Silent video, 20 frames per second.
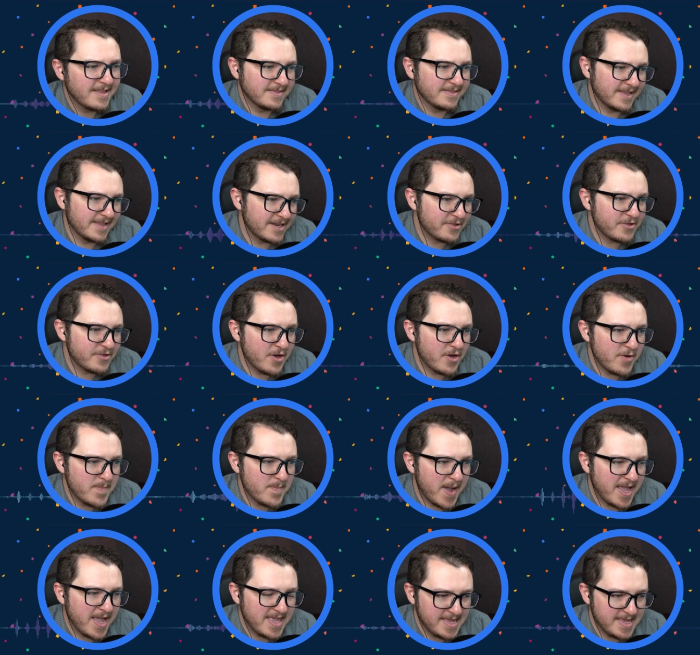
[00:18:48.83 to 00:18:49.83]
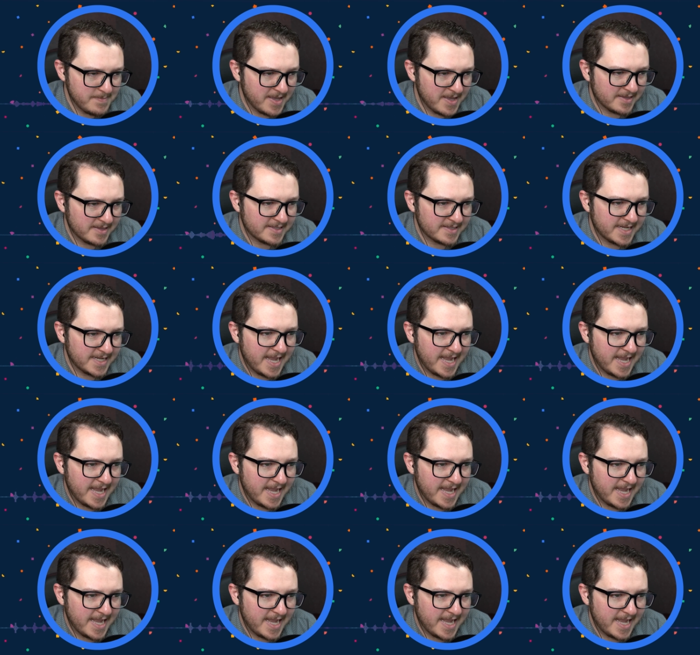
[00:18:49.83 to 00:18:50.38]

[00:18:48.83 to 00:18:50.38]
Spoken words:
Let us know by emailing